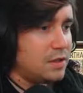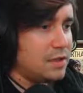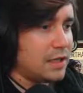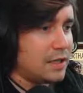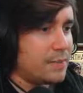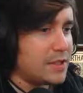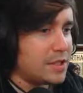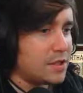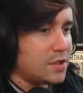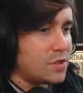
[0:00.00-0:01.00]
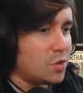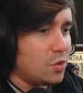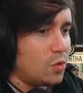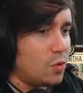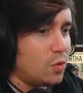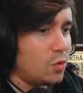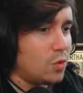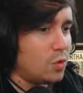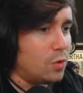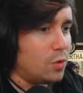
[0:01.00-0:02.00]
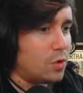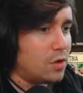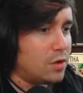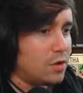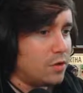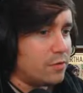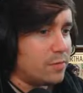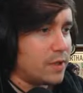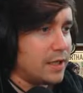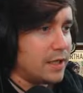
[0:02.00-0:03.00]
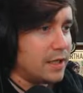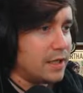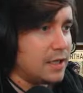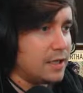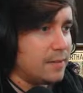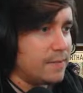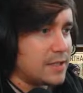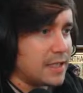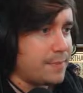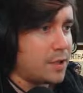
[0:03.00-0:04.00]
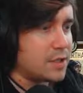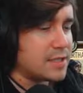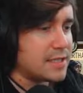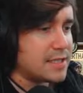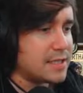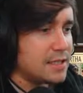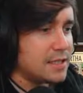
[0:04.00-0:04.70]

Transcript: Yeah, it means I lose all of my uh, escape artists.